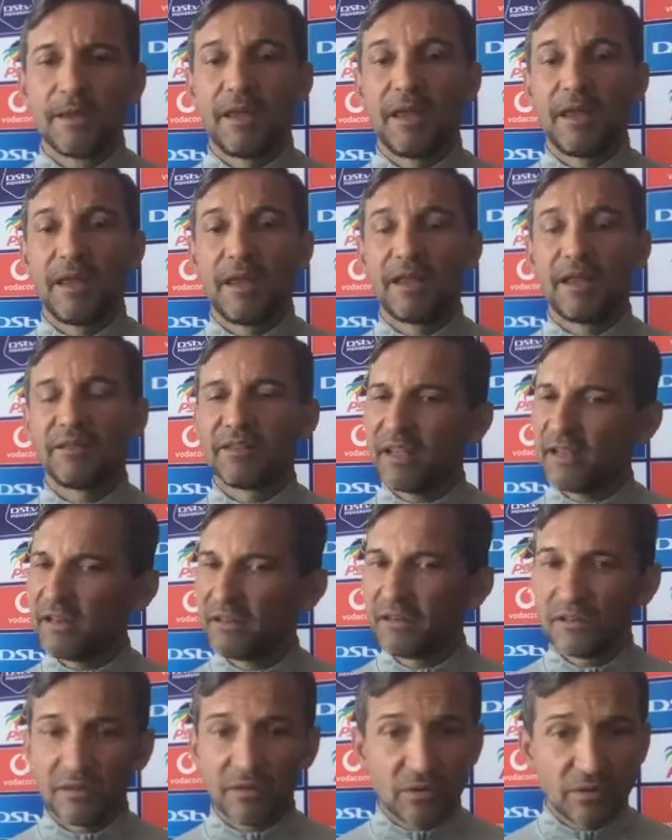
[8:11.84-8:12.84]
and
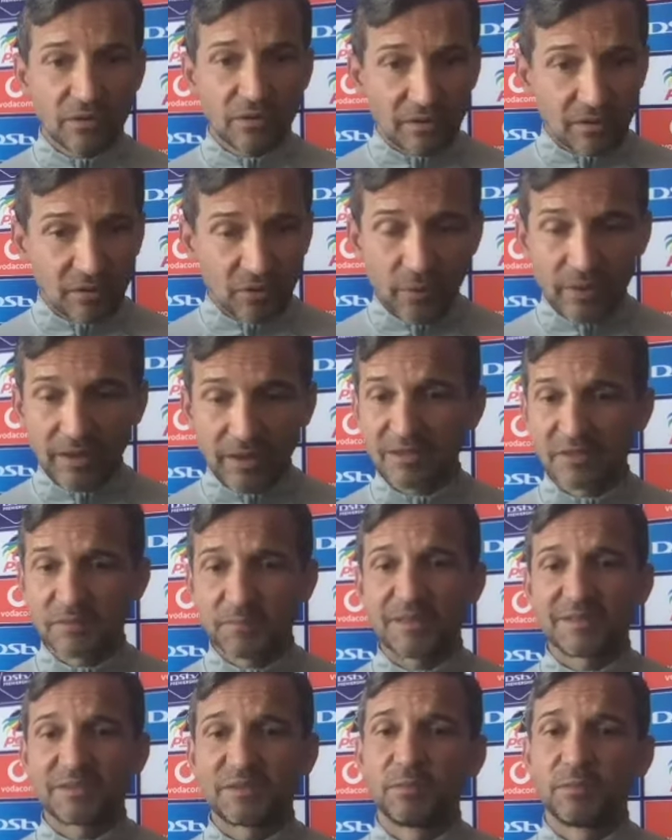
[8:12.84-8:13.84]
then quick as
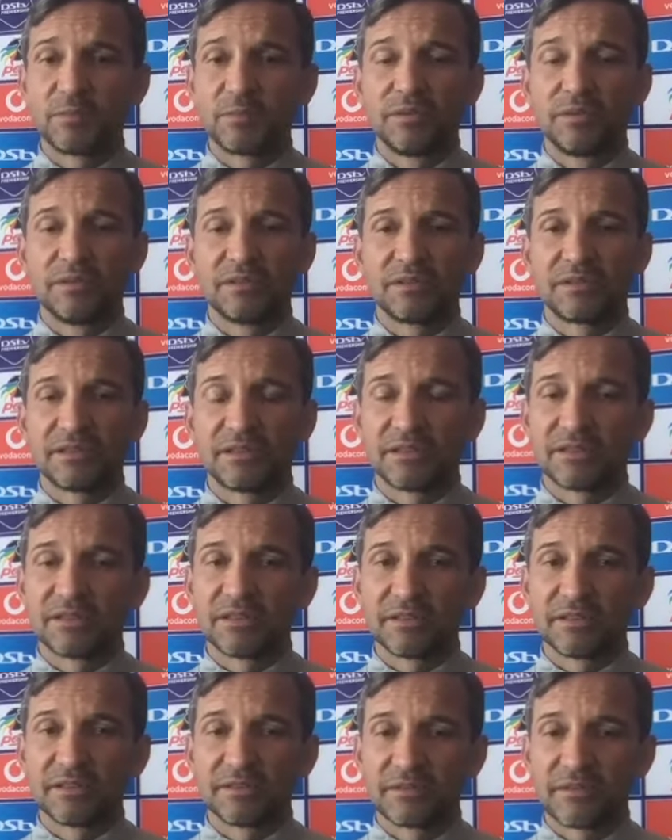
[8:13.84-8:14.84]
possible
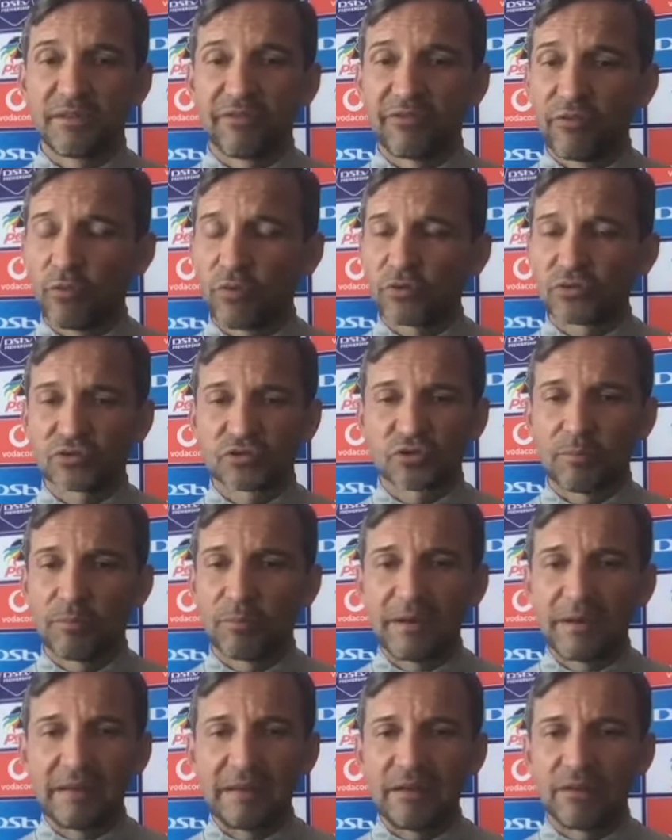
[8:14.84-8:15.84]
the the focus
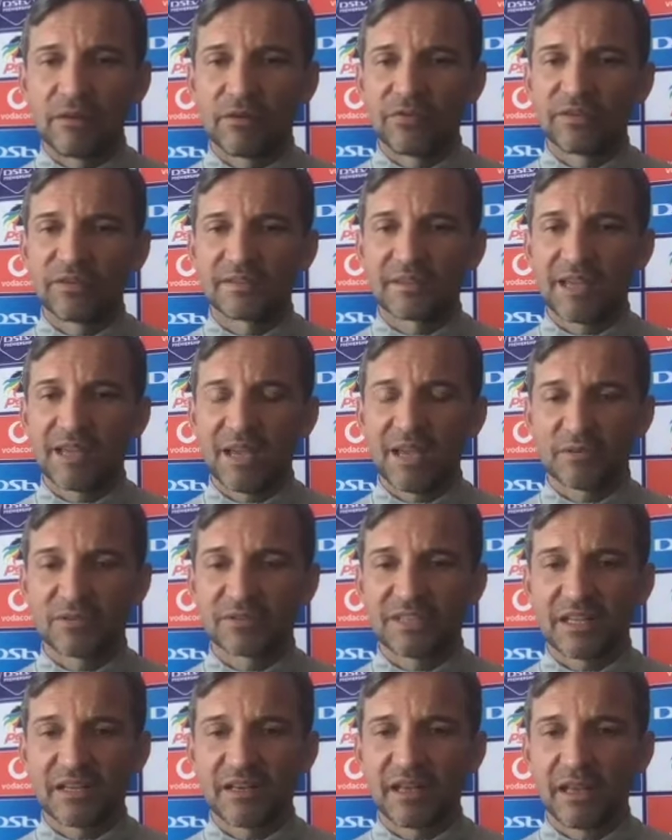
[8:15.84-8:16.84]
completely on this game on
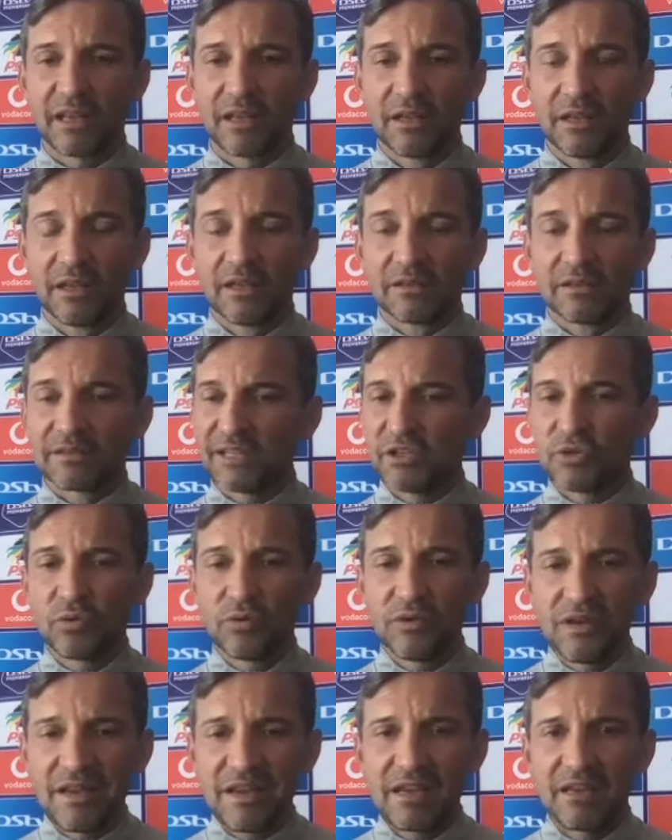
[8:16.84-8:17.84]
sunday then you
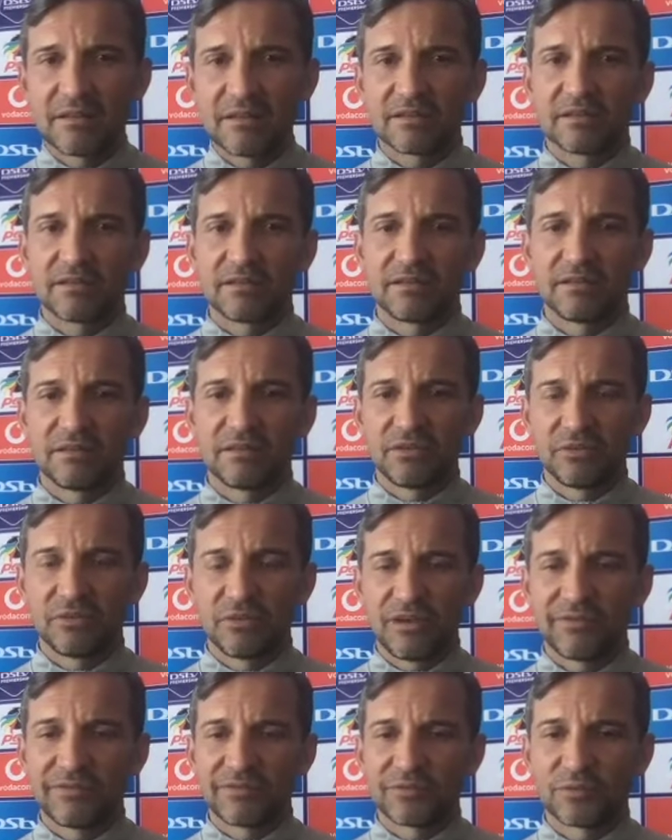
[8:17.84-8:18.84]
need you
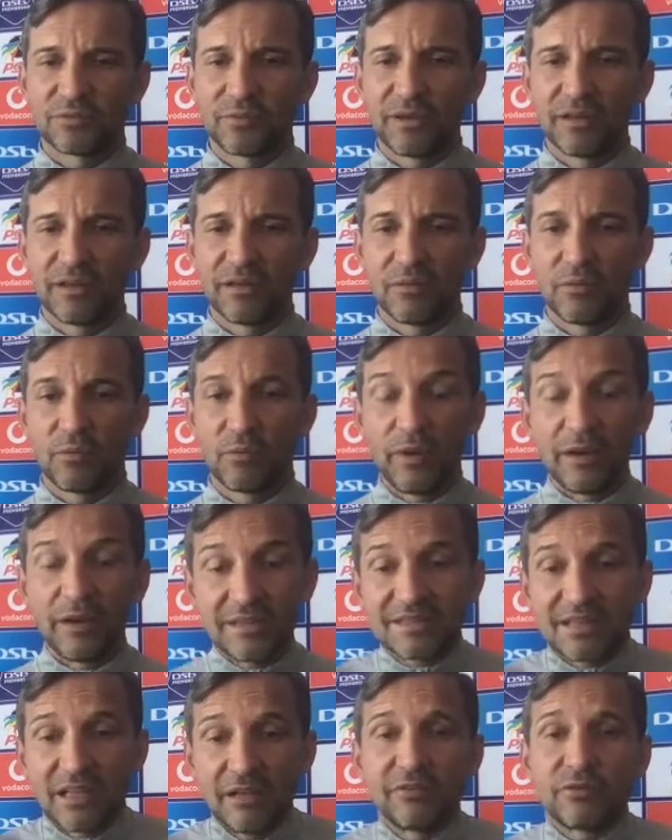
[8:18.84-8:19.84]
have to win with
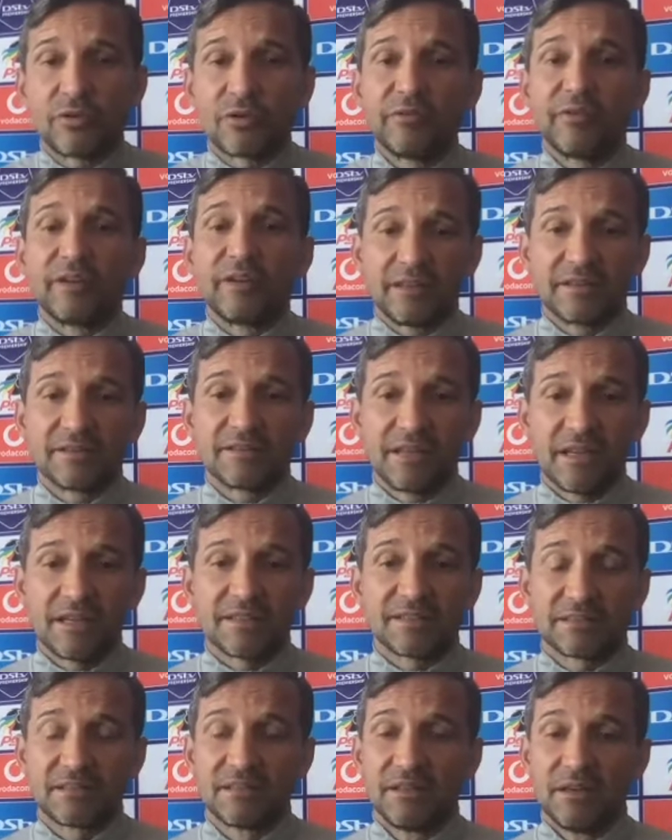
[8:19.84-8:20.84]
self-confidence
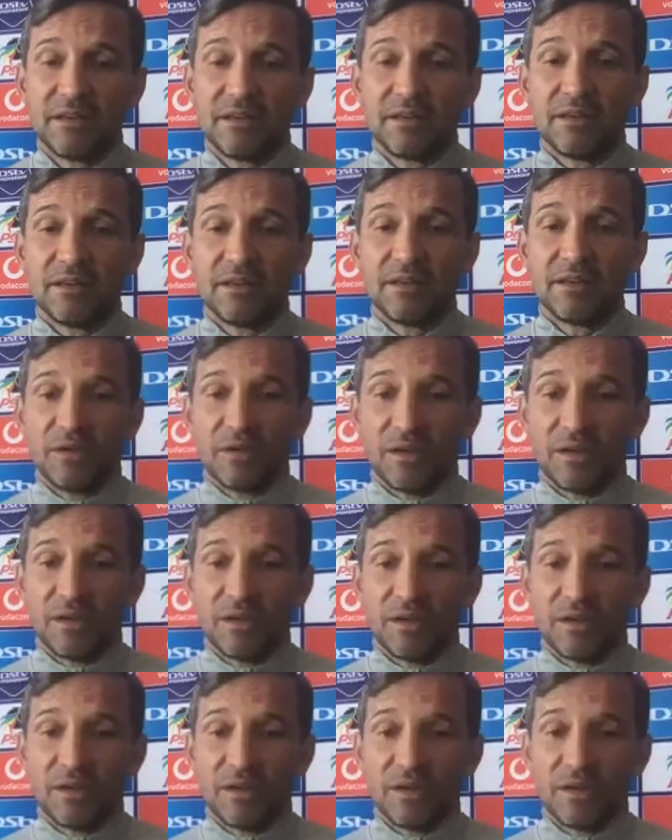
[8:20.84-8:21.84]
yes
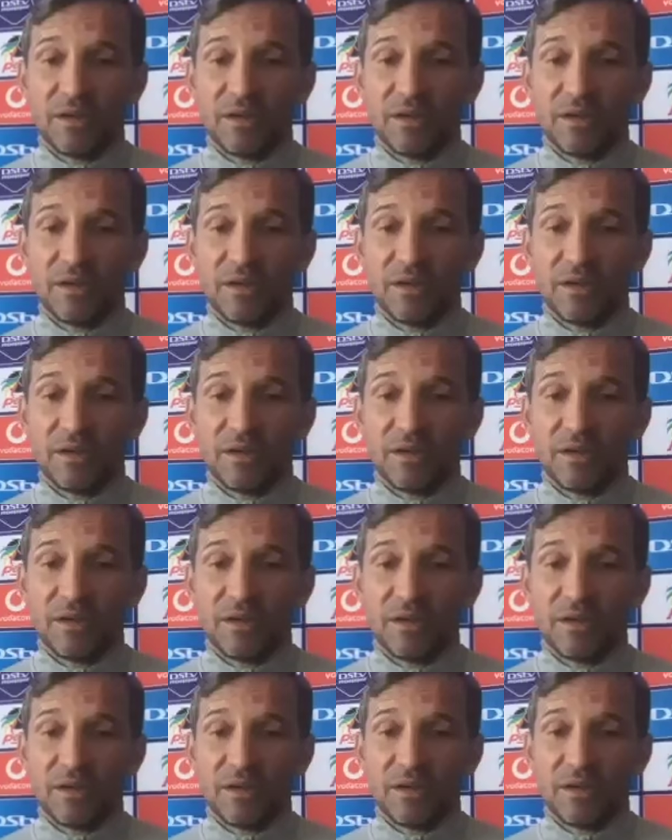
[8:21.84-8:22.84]
uh, but it's always a
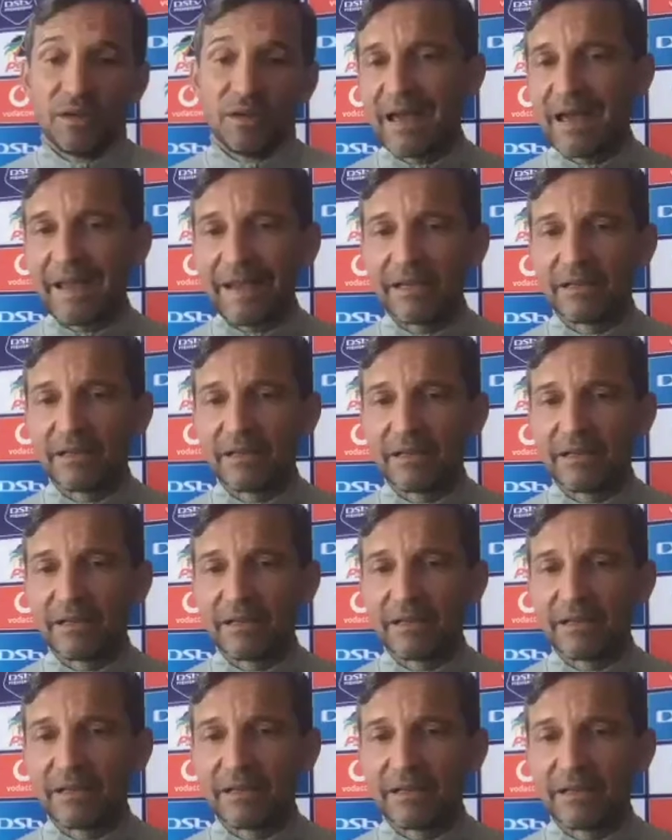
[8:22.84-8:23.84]
small line
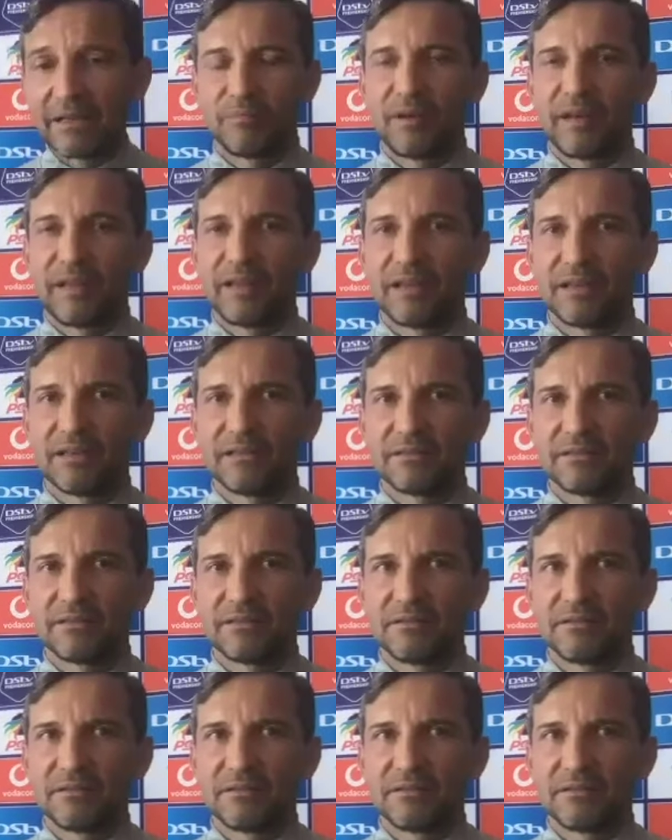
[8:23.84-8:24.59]
uh, for a player